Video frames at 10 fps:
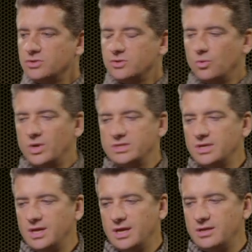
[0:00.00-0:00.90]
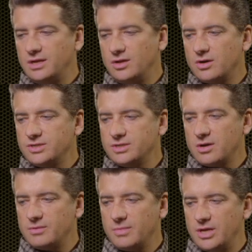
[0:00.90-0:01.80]
So once again, in our
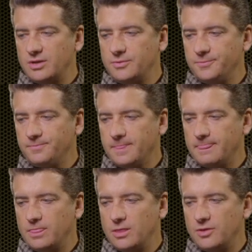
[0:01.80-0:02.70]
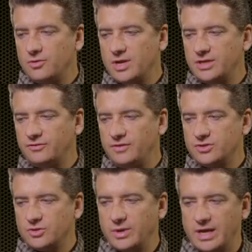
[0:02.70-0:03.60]
start menu, another nice
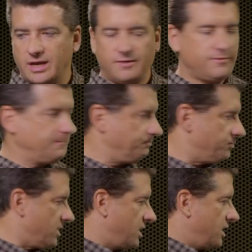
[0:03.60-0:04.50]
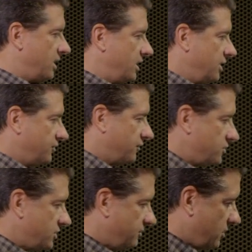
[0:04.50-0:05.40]
feature we have is
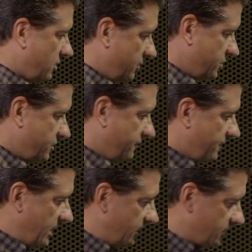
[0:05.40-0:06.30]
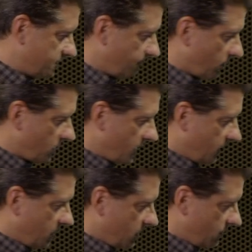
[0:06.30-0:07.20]
first of all, there's the File Explorer
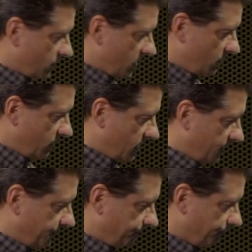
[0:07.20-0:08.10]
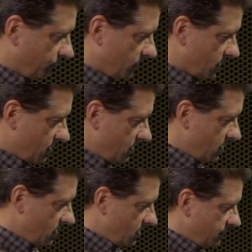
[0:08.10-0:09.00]
icon right away.
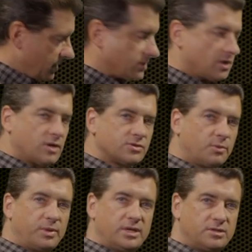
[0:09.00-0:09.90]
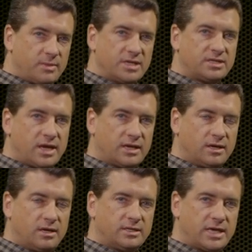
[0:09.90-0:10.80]
That's also pinned to my
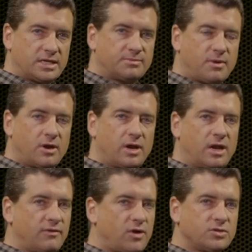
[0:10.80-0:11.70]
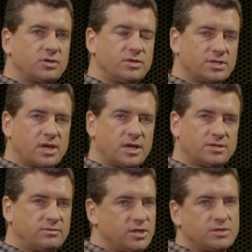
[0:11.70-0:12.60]
uh, taskbar, and I've also
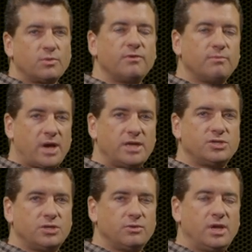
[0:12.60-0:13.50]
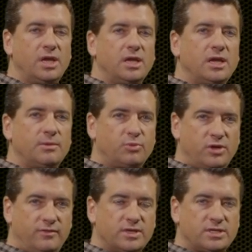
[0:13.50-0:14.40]
discussed, just to remind you, in
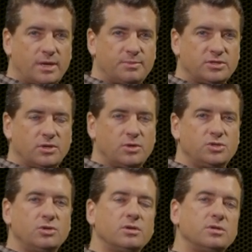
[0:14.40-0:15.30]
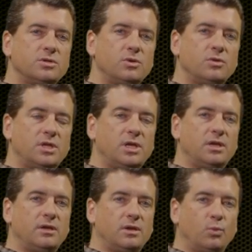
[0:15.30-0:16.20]
previous episodes, you can do
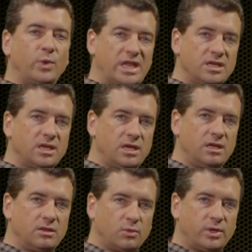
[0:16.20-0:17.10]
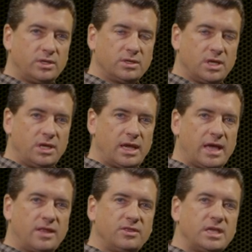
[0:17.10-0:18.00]
the Win key, the Win key,
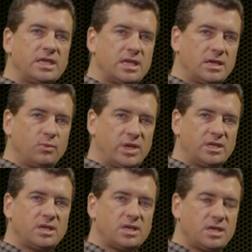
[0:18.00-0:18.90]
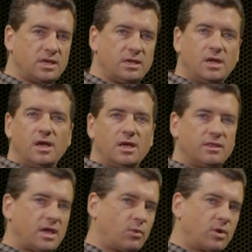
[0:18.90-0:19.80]
and the E, Win key E.
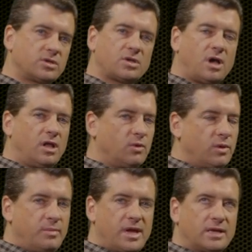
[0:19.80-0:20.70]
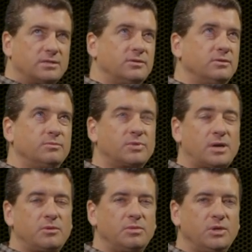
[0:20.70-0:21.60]
That works all the way back to
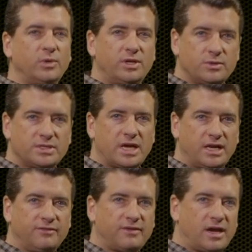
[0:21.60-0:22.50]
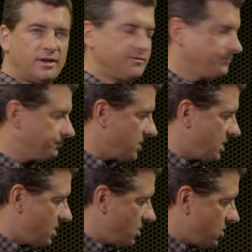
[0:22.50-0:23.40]
probably Windows 95.
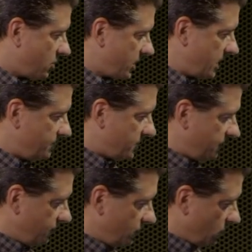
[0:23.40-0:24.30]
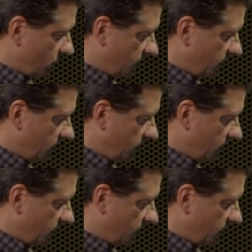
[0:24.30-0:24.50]
Okay, but if you don't